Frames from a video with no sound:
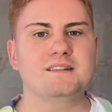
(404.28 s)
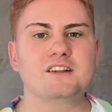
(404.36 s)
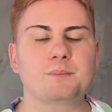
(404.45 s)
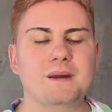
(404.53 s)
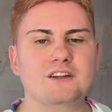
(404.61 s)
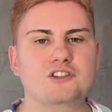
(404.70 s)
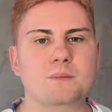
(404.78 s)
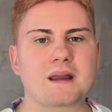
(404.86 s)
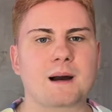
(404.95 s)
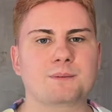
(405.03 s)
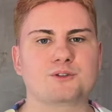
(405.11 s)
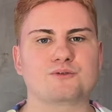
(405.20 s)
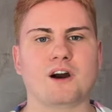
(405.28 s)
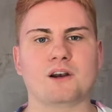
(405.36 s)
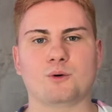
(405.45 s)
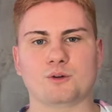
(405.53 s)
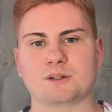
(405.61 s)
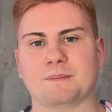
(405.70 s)
This means you'll be able to run
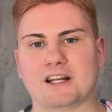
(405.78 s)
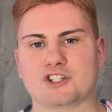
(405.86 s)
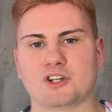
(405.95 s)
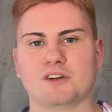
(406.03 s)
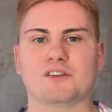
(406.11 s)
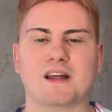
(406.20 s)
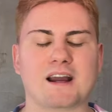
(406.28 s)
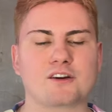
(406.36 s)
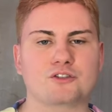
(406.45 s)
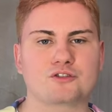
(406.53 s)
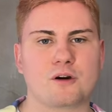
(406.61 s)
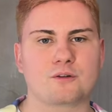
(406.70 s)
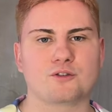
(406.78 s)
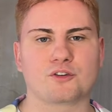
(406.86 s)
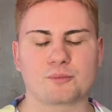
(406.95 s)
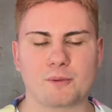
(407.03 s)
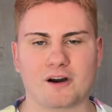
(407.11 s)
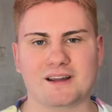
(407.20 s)
automations and control your
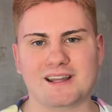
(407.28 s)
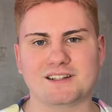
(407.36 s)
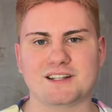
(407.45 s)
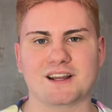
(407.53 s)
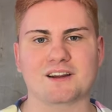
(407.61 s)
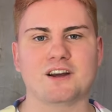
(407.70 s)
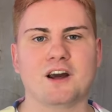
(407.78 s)
smart heating